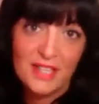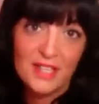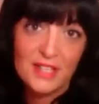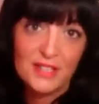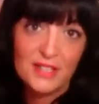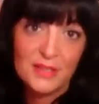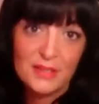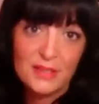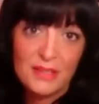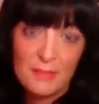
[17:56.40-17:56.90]

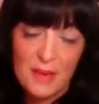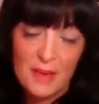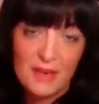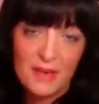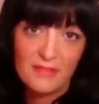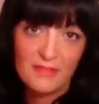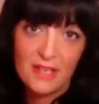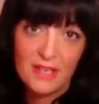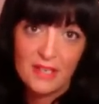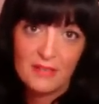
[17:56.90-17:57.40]
doing the
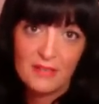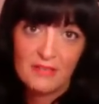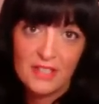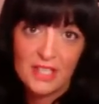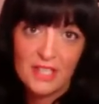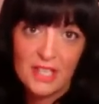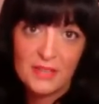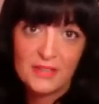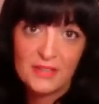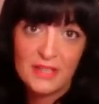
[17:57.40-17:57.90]
Benefit
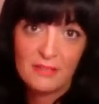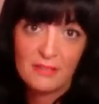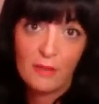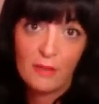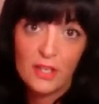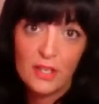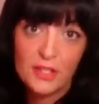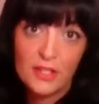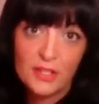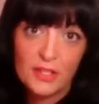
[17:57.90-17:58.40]
videos, they've
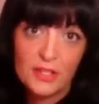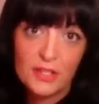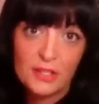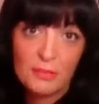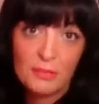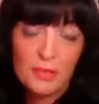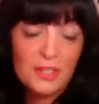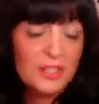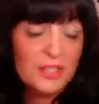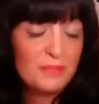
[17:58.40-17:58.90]
got in touch and
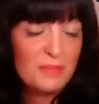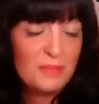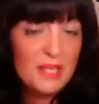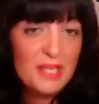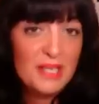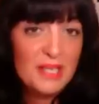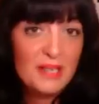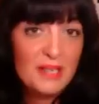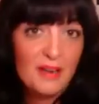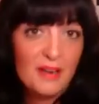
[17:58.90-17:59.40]

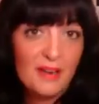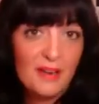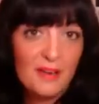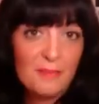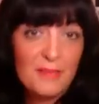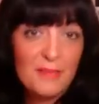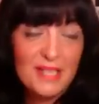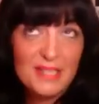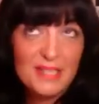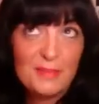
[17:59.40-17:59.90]
wanted
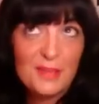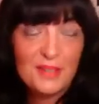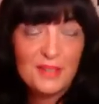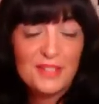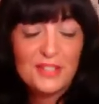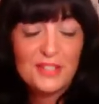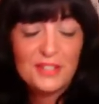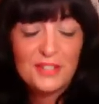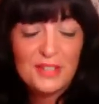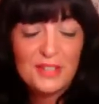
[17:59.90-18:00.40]
me to be on
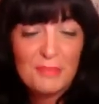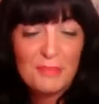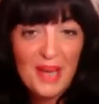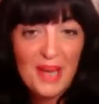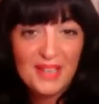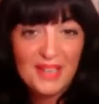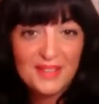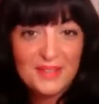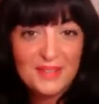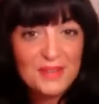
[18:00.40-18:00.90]
the judging
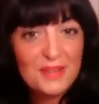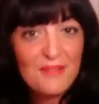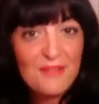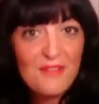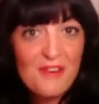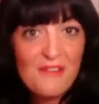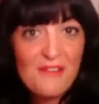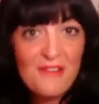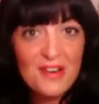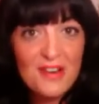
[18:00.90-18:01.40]
panel, so I'm
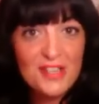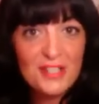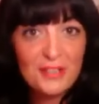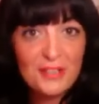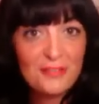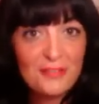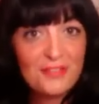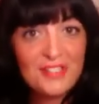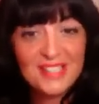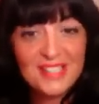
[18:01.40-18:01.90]
very, very
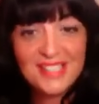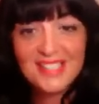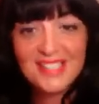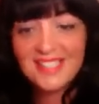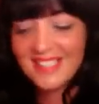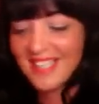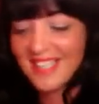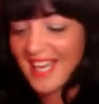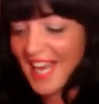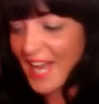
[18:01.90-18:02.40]
chuffed.
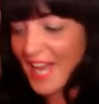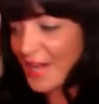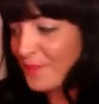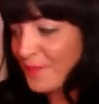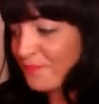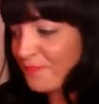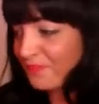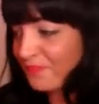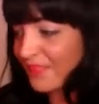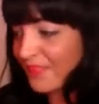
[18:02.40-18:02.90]

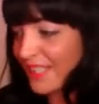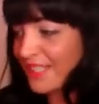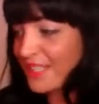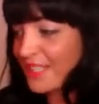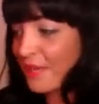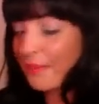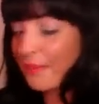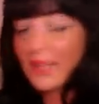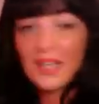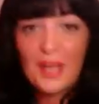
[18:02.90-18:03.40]
So
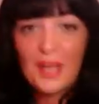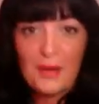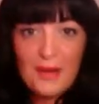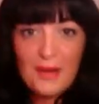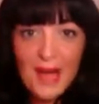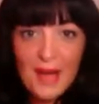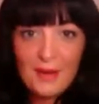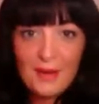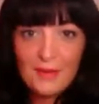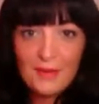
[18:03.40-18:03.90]
I'm going to go
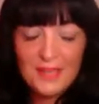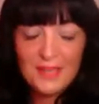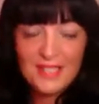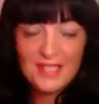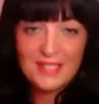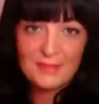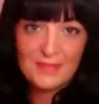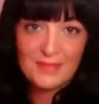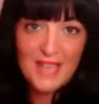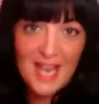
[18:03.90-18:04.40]
now
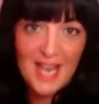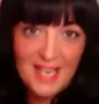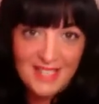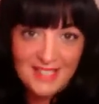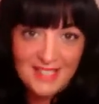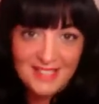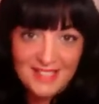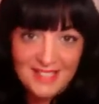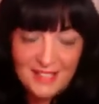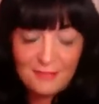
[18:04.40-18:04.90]
because I'm
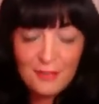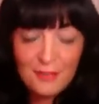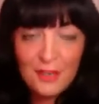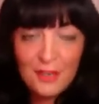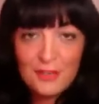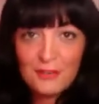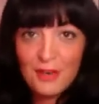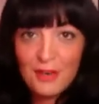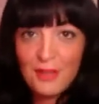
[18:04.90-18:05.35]
tired and I've got a dry